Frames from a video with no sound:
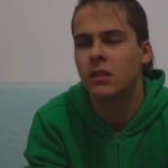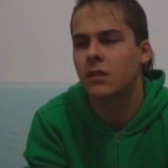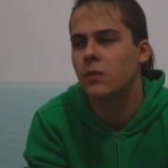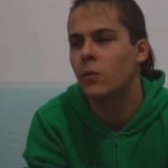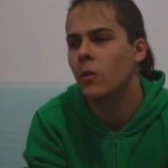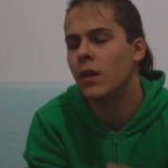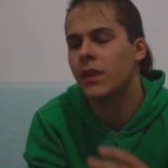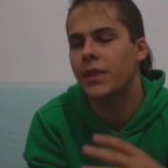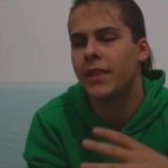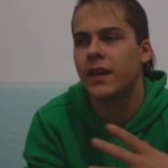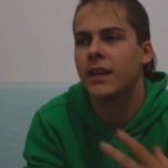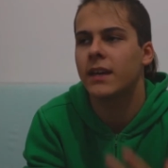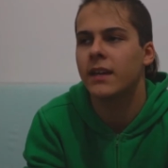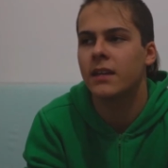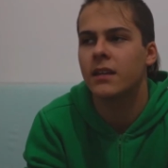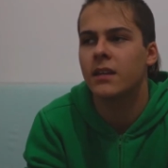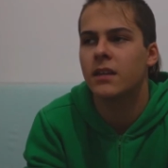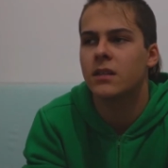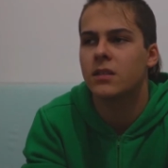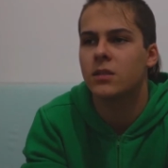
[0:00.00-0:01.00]
One thing
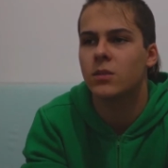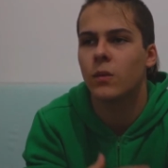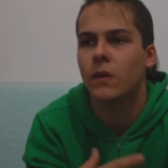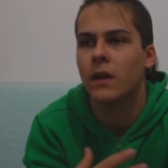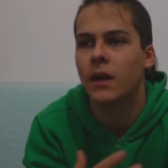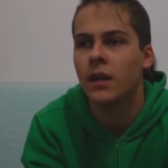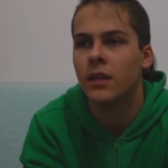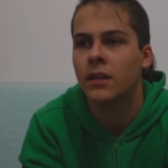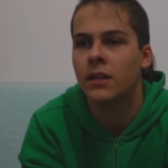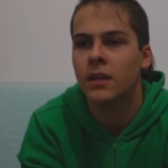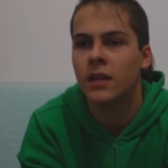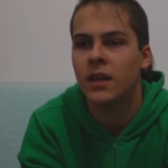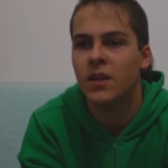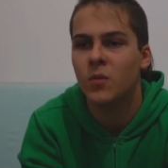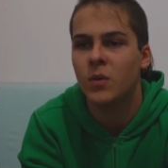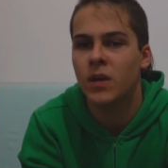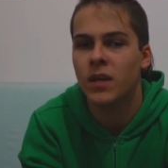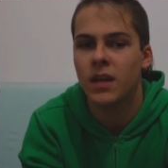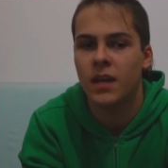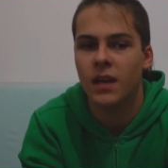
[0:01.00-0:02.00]
leads to another,
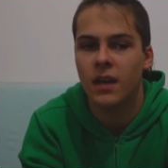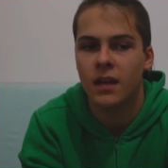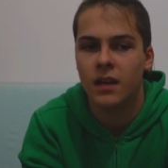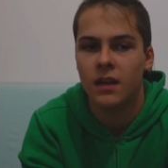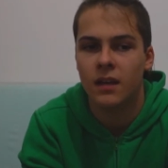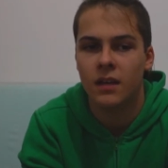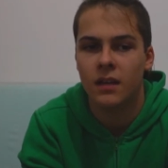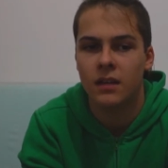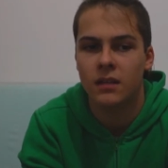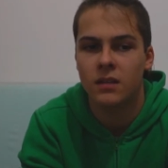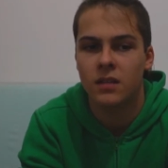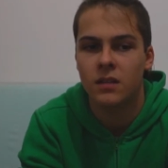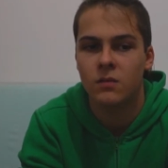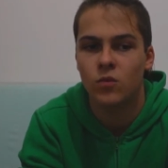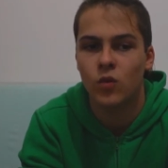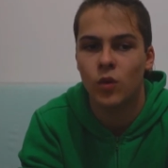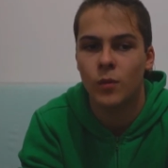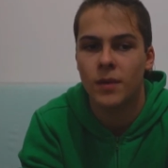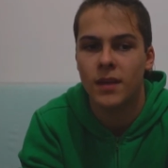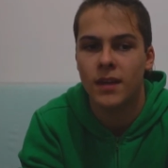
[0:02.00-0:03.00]
and
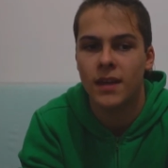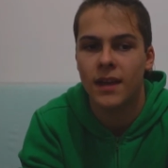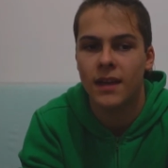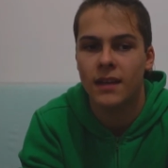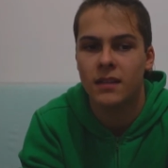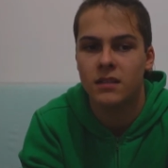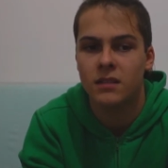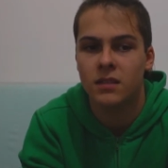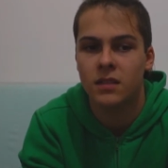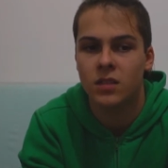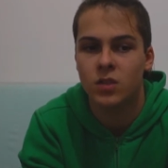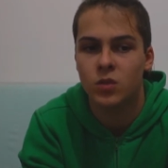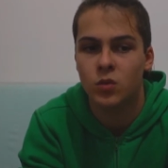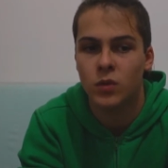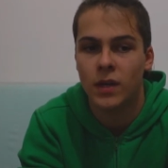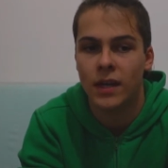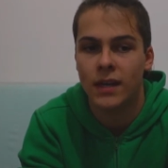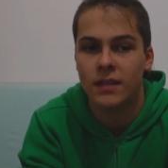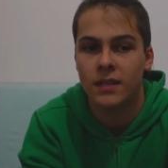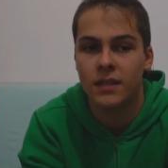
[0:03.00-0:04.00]
Team RWBY gets
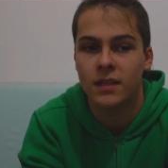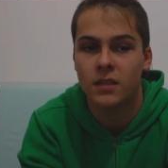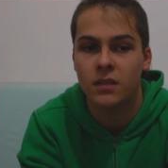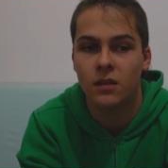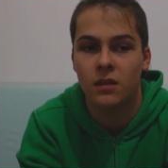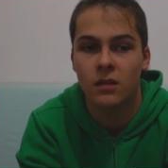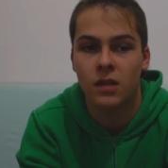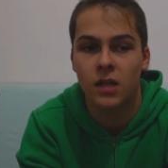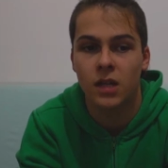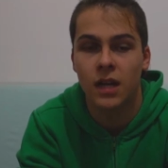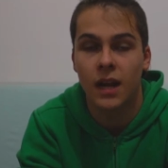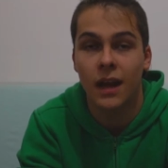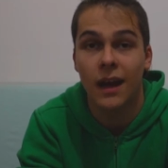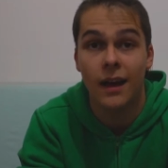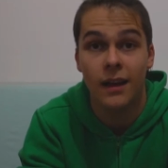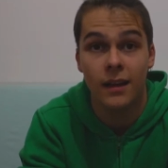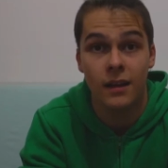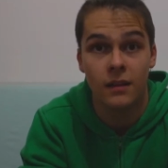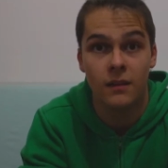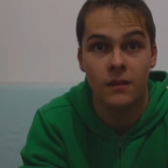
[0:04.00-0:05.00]
stranded on an
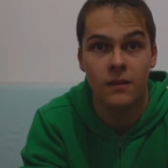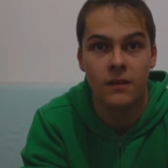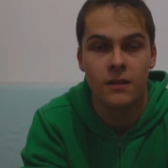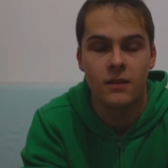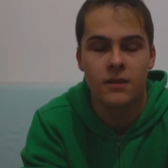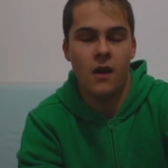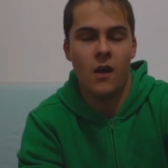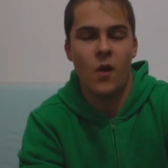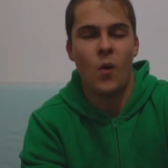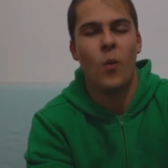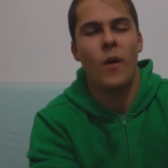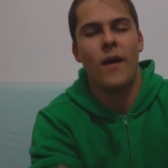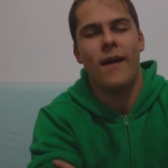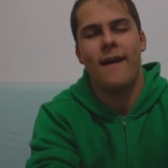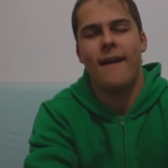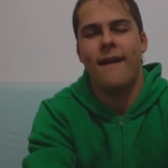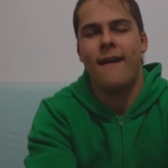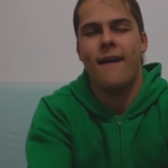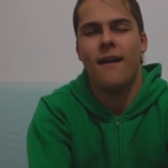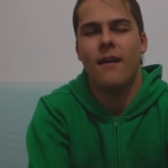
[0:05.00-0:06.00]
island
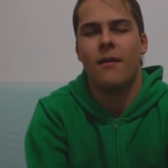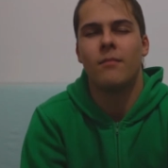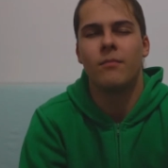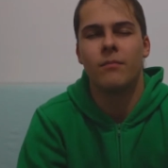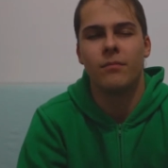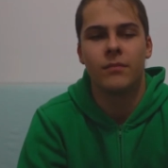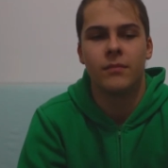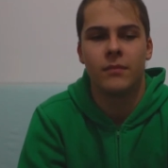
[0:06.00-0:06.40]
where